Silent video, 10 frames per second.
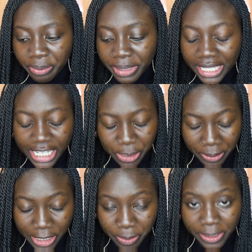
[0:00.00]
please,
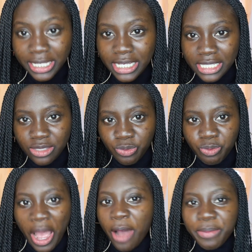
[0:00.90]
please, please
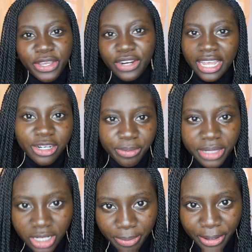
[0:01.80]
I'll be your
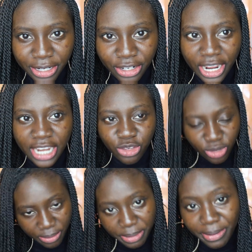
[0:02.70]
accountability partner and you
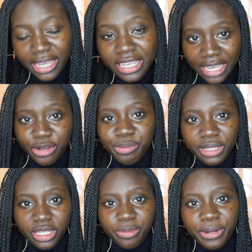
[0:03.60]
can be my
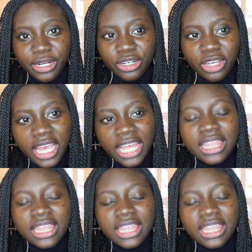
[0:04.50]
accountability partner.